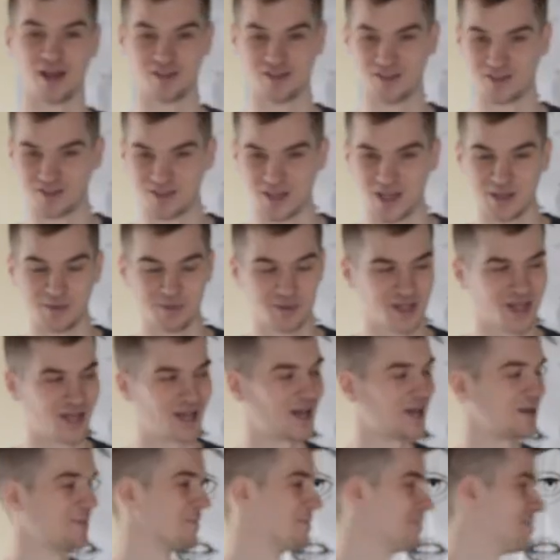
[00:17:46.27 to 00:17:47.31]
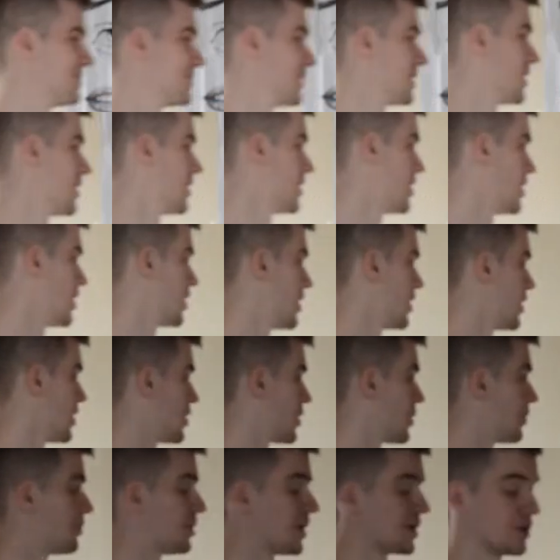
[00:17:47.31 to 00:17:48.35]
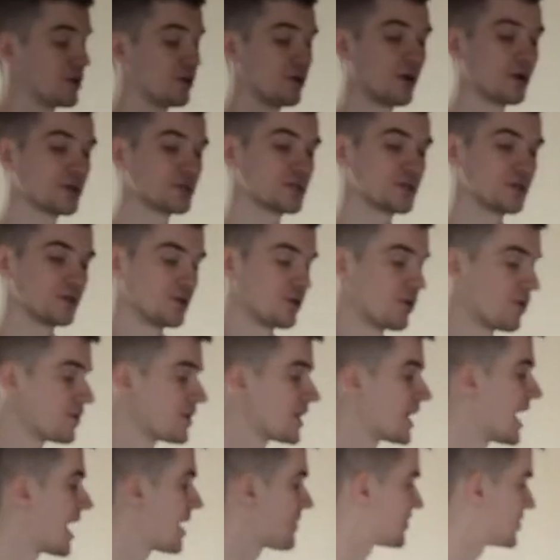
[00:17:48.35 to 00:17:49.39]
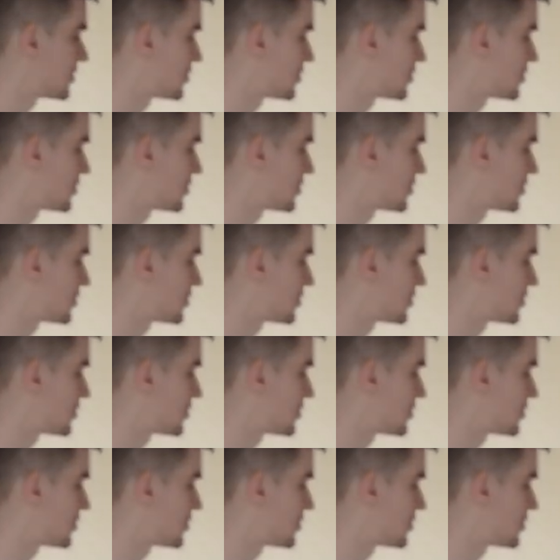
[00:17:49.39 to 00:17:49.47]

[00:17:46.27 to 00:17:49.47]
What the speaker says: at the same time. But you only have